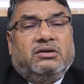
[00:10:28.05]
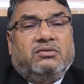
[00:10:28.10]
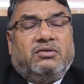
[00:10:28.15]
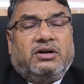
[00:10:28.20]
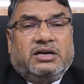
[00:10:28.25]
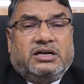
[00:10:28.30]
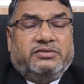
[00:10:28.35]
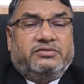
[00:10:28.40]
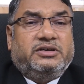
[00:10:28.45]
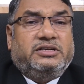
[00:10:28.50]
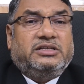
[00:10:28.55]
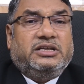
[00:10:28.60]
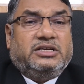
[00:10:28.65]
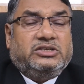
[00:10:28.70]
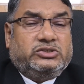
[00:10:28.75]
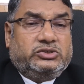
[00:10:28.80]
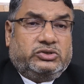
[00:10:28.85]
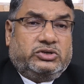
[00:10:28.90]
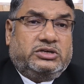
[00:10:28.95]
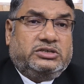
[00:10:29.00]
Whatever the
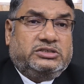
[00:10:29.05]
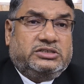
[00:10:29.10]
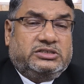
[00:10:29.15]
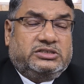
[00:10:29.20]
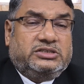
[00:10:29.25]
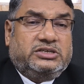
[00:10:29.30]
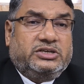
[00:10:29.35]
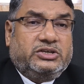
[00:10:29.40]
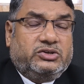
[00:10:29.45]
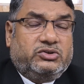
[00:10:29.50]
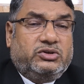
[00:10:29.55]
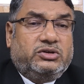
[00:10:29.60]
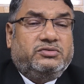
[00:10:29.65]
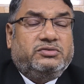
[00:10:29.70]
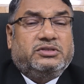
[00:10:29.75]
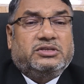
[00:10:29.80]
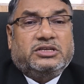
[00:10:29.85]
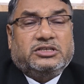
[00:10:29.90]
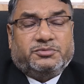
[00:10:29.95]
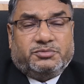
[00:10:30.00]
assurances required
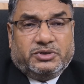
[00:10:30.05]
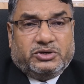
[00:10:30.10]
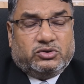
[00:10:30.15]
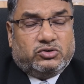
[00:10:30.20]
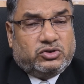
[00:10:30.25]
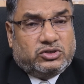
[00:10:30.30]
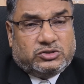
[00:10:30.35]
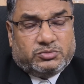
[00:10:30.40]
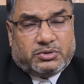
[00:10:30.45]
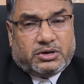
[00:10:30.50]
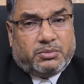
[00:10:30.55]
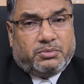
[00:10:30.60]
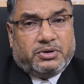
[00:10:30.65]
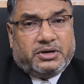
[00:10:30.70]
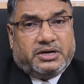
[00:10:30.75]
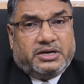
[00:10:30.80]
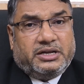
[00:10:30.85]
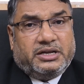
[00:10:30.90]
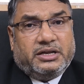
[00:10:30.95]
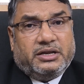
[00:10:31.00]
with respect to this
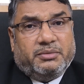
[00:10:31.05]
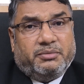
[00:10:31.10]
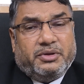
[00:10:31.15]
property